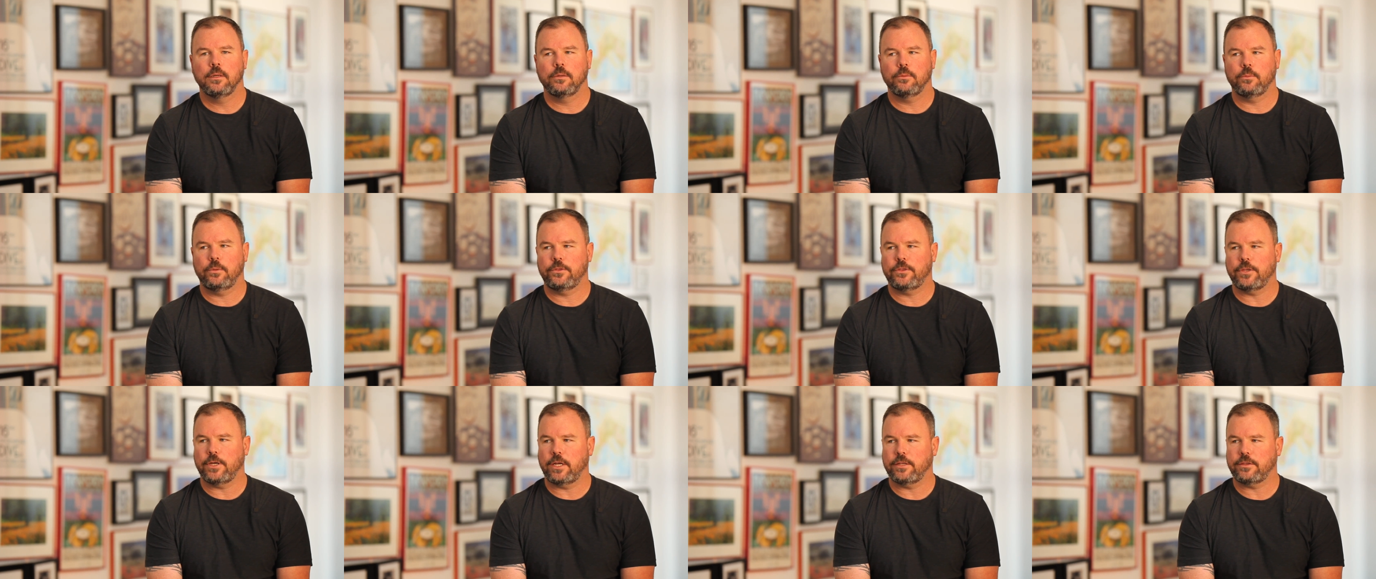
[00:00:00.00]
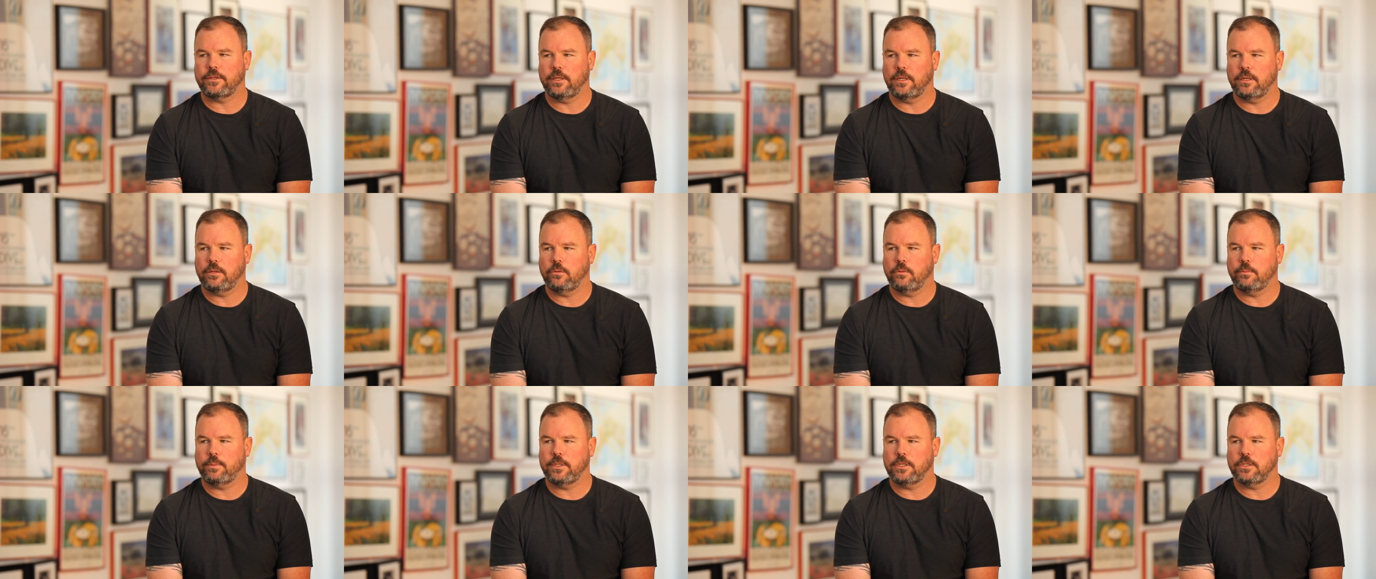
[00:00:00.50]
We thought that
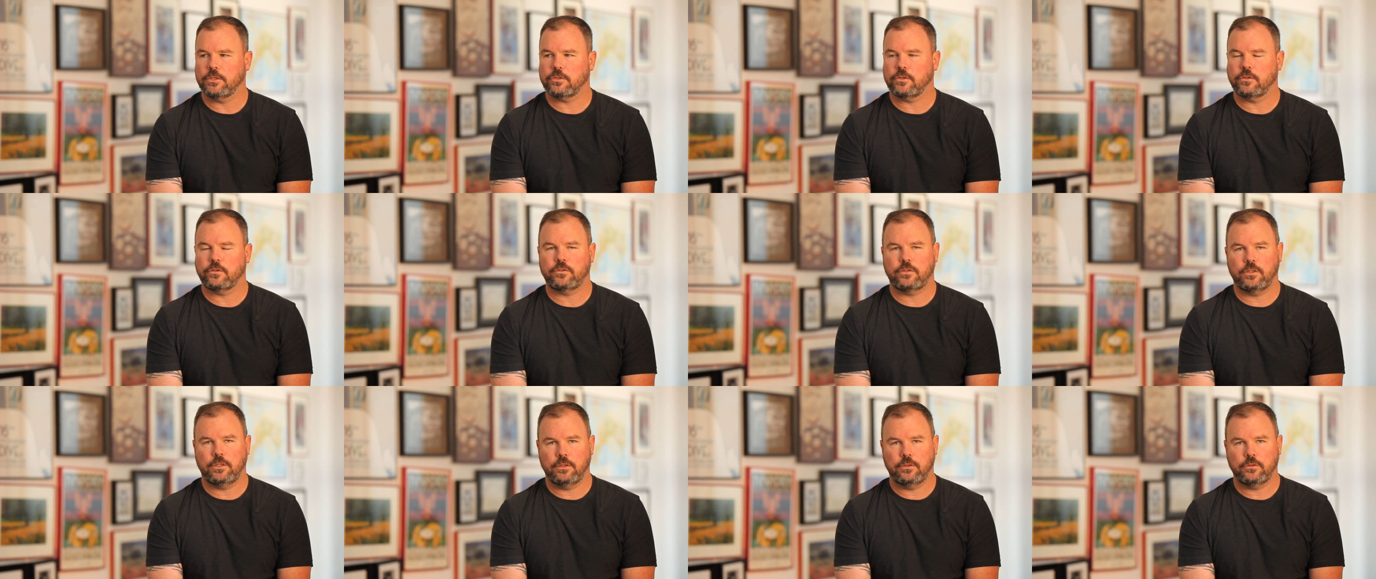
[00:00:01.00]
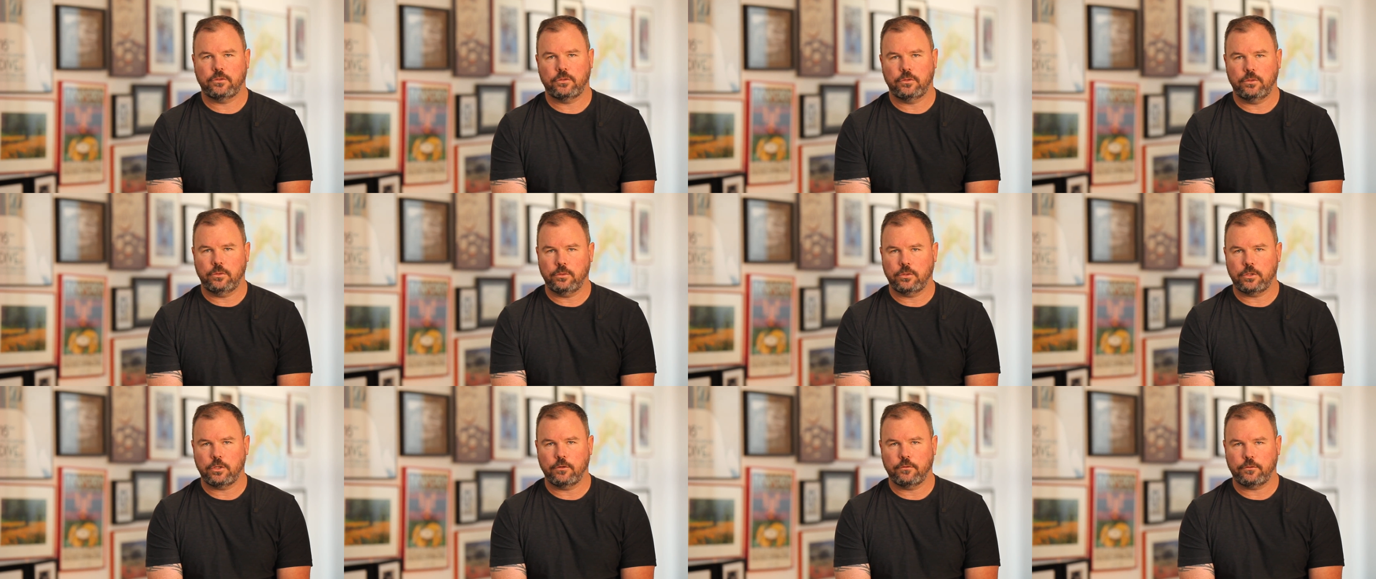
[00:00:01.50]
it would be interesting
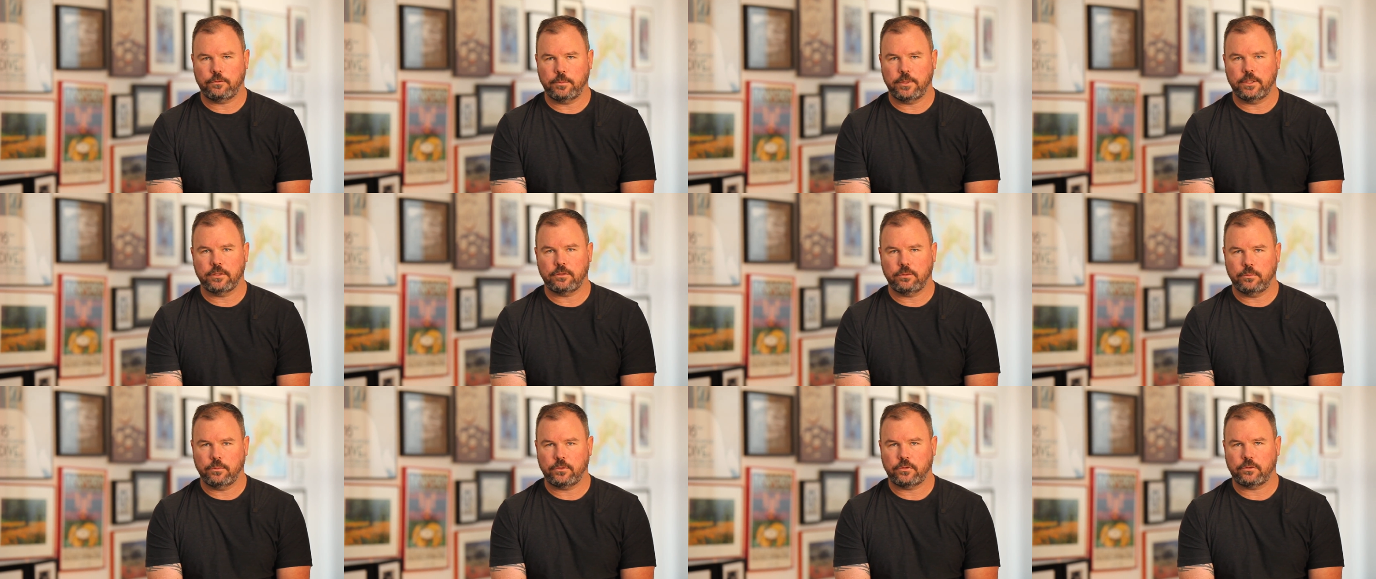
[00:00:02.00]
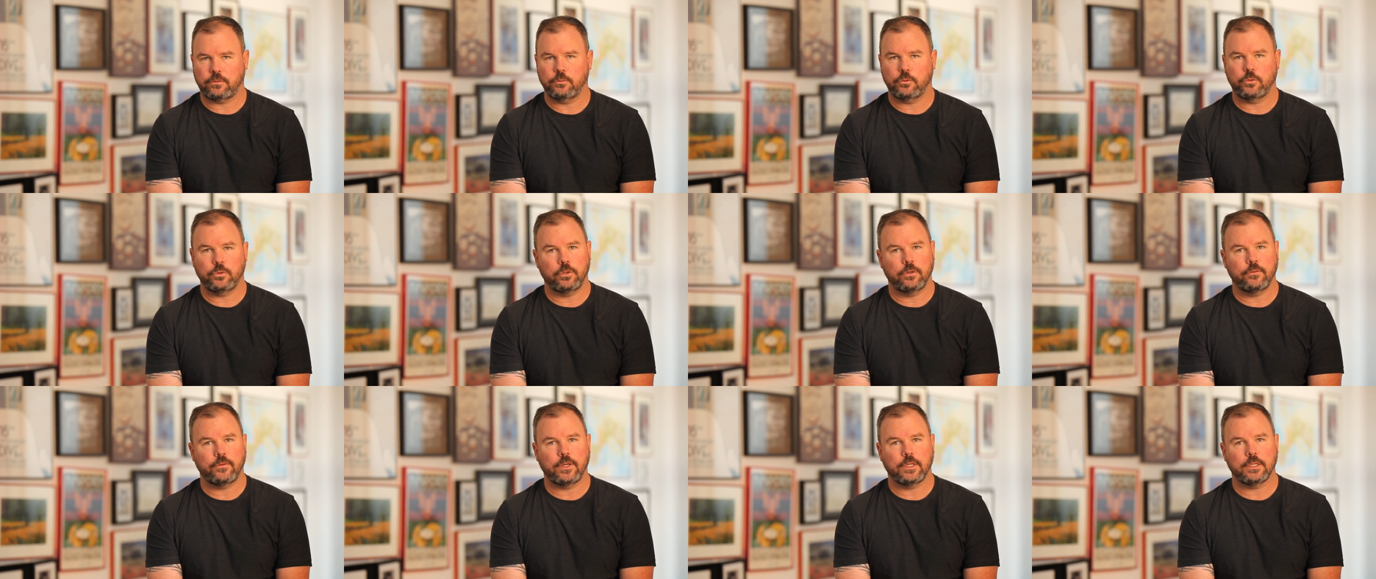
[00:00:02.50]
to co-ferment it with some
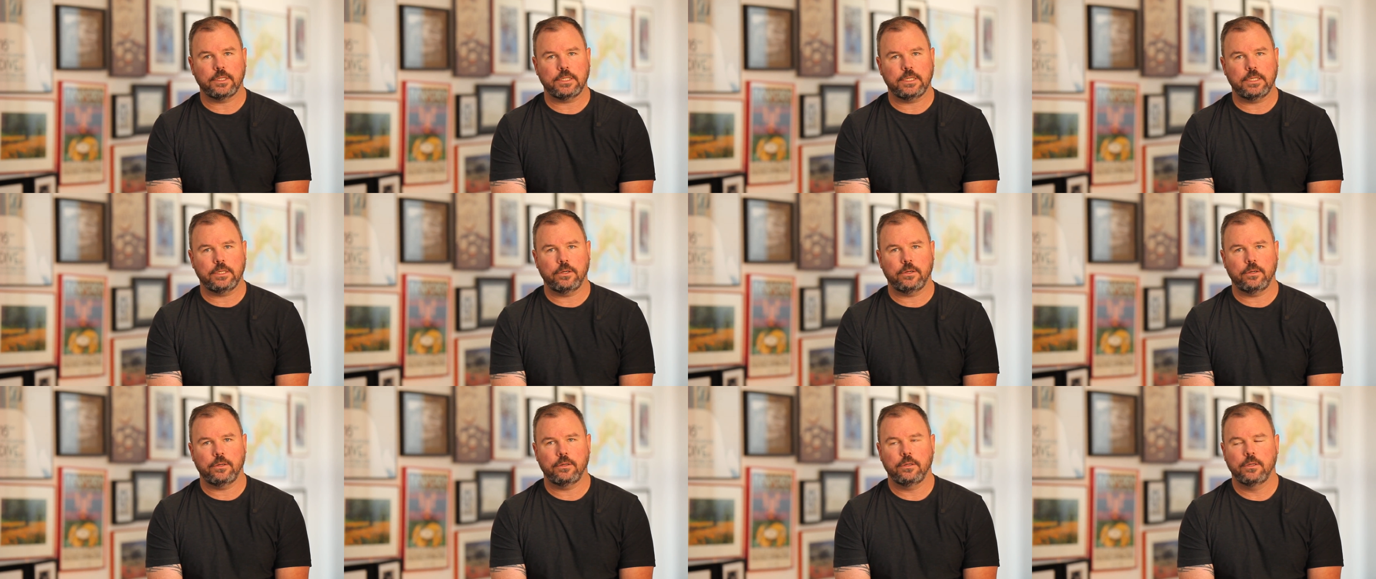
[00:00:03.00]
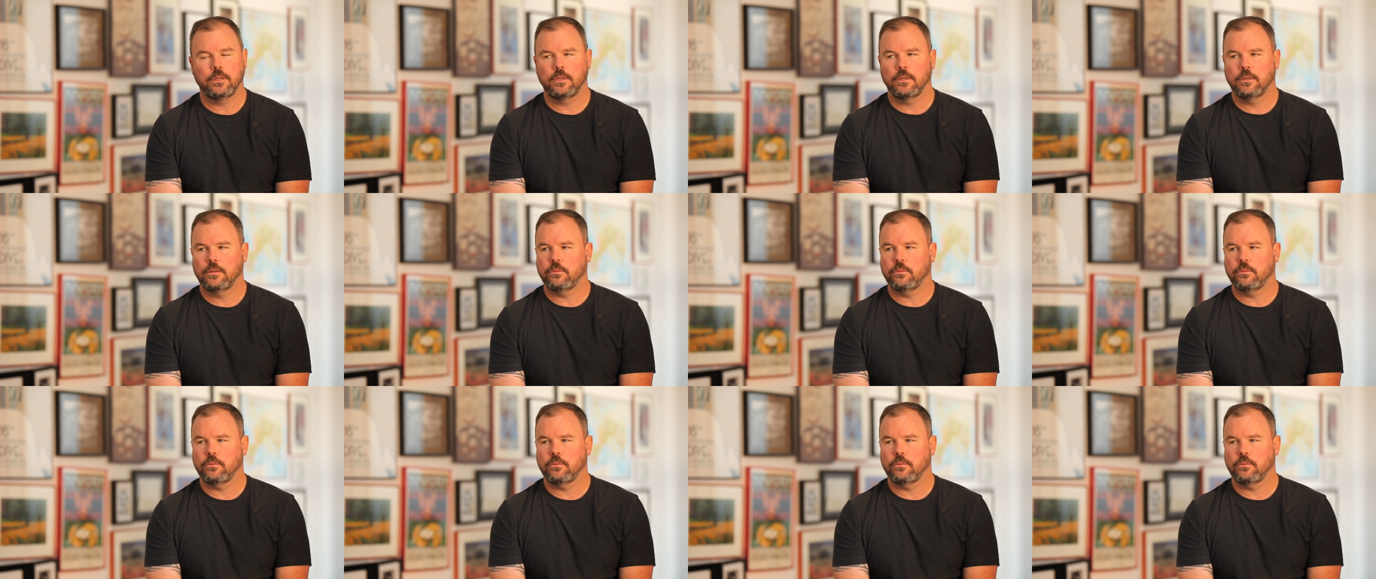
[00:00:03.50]
Grüner Veltliner,